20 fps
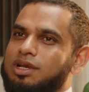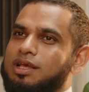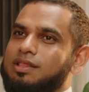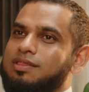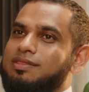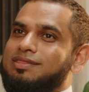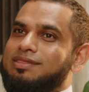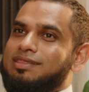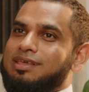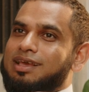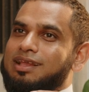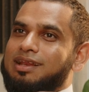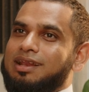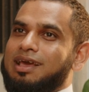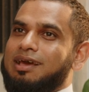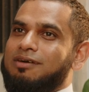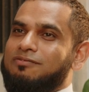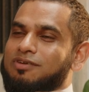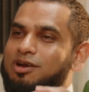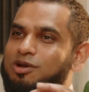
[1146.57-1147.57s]
and
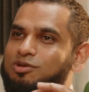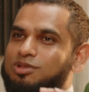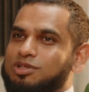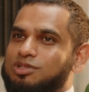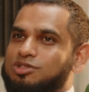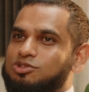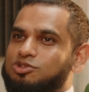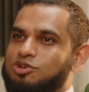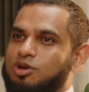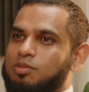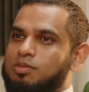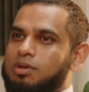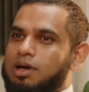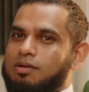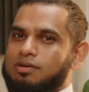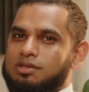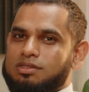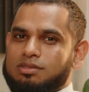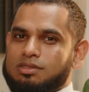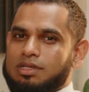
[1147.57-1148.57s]
then i found this job
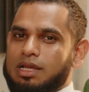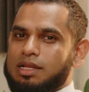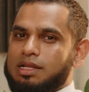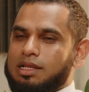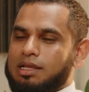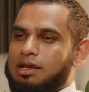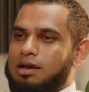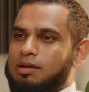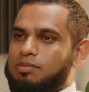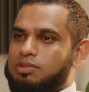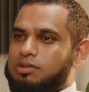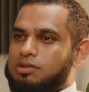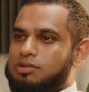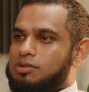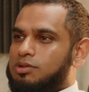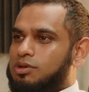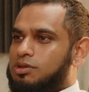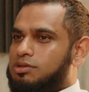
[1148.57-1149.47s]
i was signing up on,